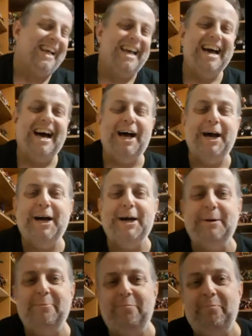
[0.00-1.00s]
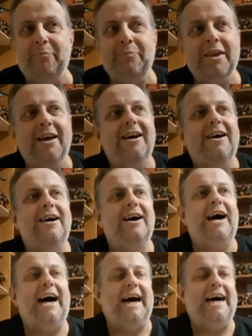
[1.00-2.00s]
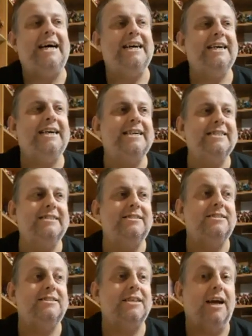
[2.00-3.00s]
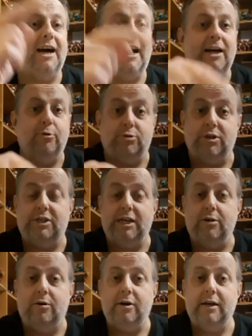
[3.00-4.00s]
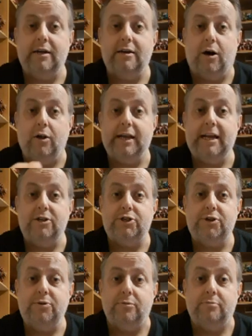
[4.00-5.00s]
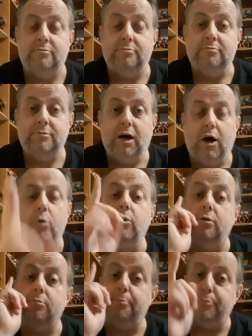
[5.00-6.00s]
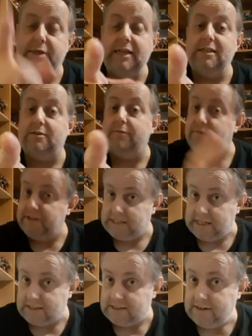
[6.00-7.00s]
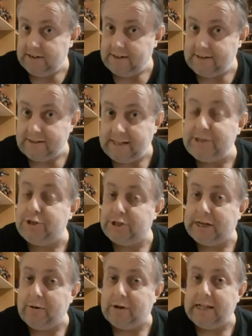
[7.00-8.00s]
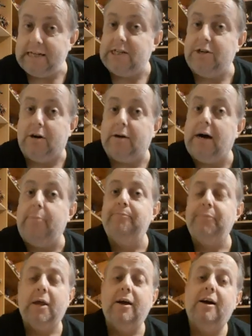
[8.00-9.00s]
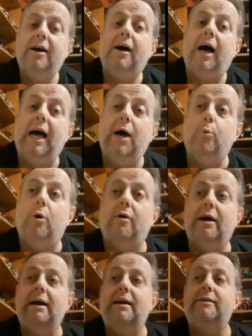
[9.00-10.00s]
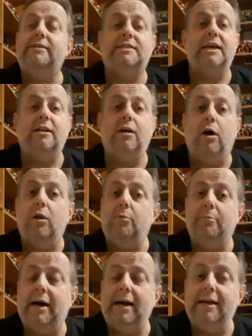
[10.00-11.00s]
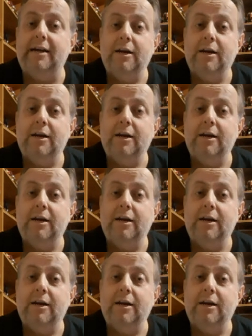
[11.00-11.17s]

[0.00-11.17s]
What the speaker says: And I hope to see you all again soon. Oh, and please visit legendscalecollector.com, where I sell all my